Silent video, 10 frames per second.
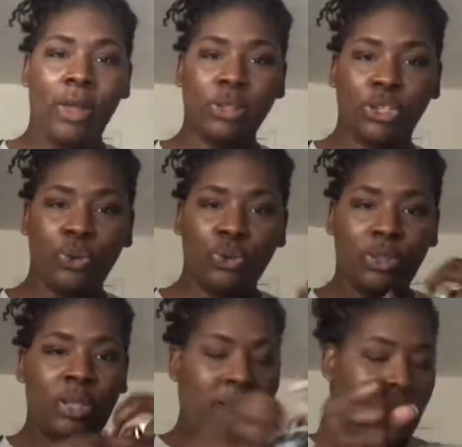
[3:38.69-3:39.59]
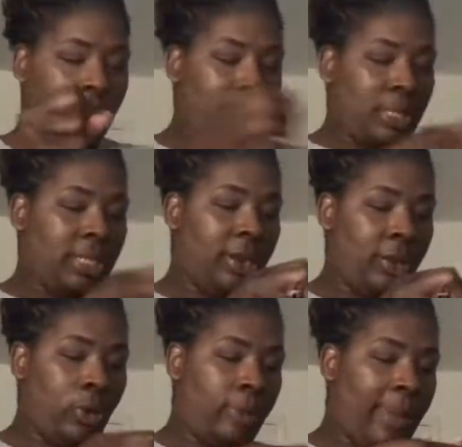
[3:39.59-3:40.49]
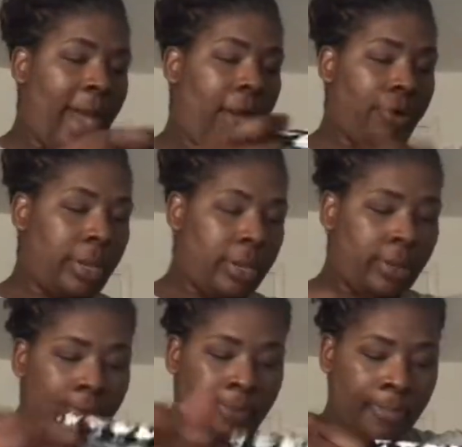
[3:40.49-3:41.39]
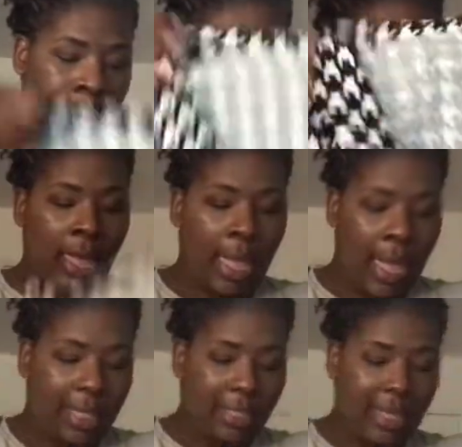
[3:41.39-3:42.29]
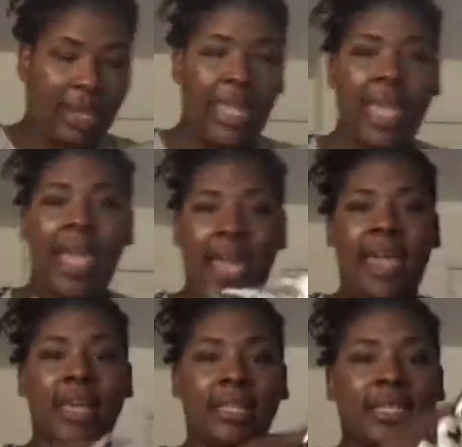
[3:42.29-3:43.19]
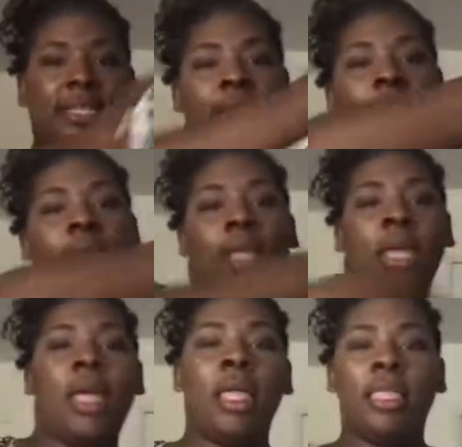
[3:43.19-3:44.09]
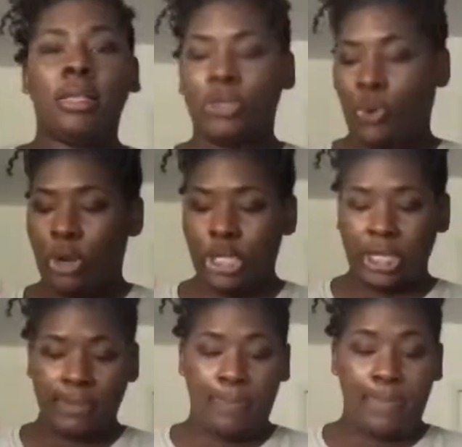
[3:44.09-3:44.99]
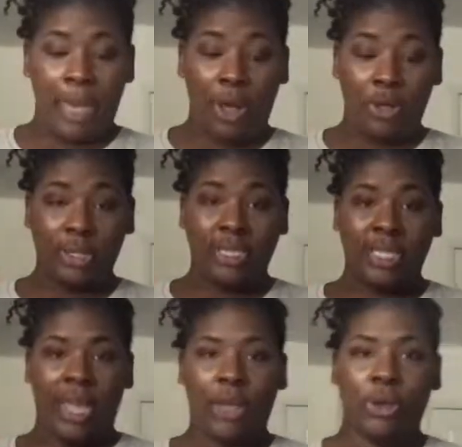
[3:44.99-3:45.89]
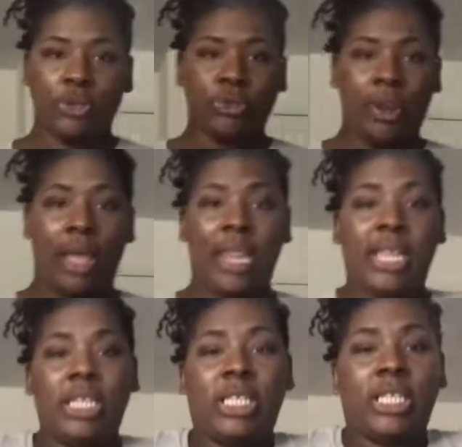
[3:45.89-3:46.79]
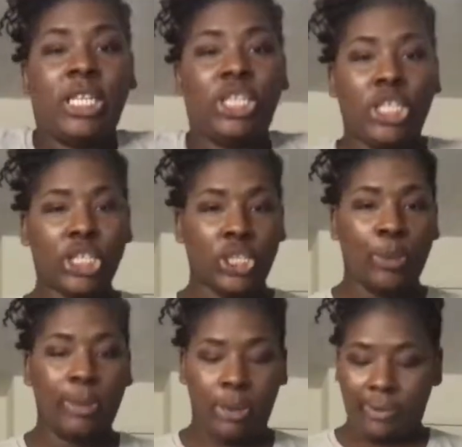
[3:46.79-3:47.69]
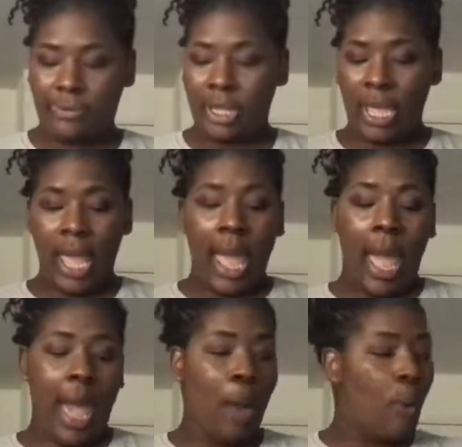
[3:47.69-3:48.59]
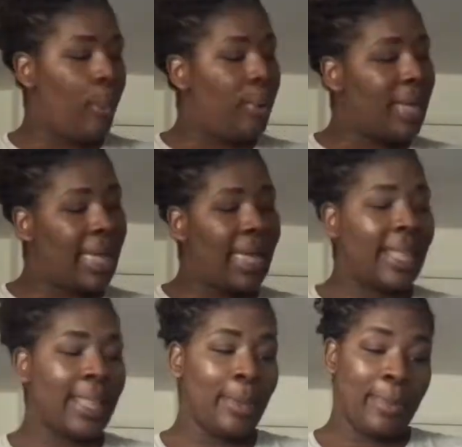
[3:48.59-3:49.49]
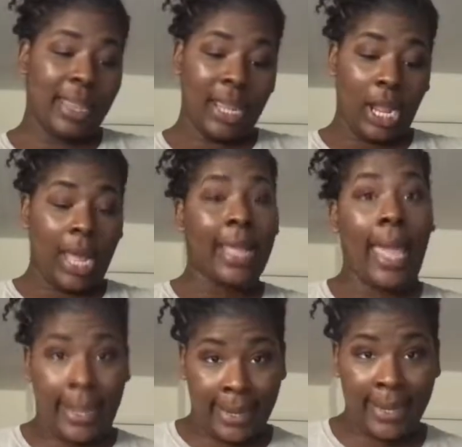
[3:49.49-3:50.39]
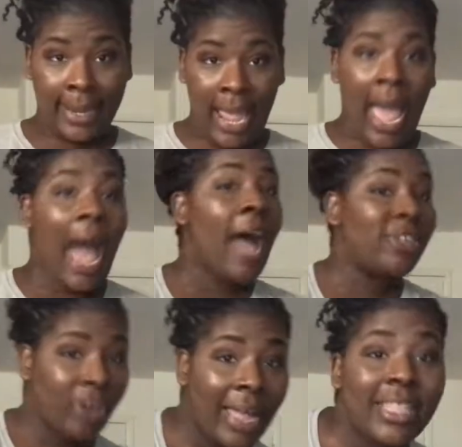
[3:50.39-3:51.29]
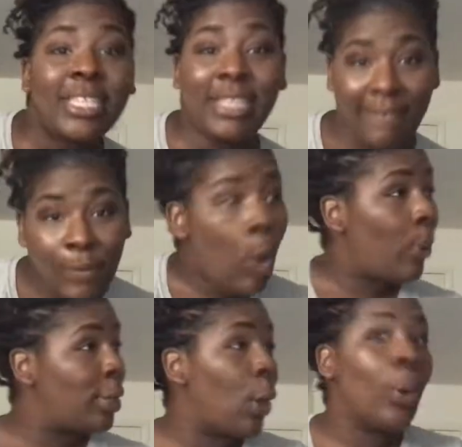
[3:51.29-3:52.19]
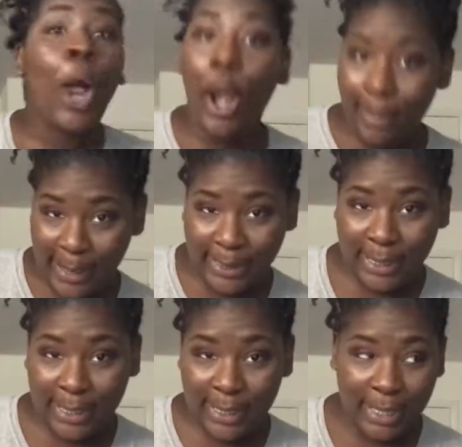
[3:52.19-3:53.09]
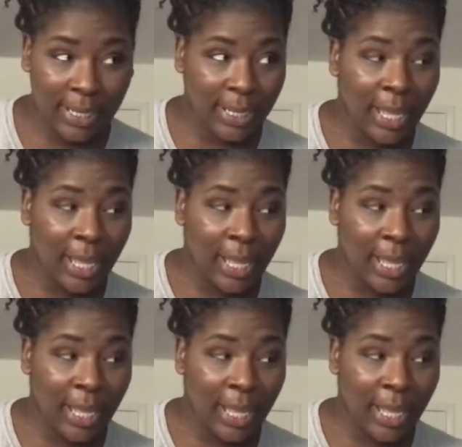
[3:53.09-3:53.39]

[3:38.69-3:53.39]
Houndstooth material or pattern. And then it has this gorgeous belt that goes around and cinches so beautifully. I will put a clip in here. Again, I tried this stuff on with no garments.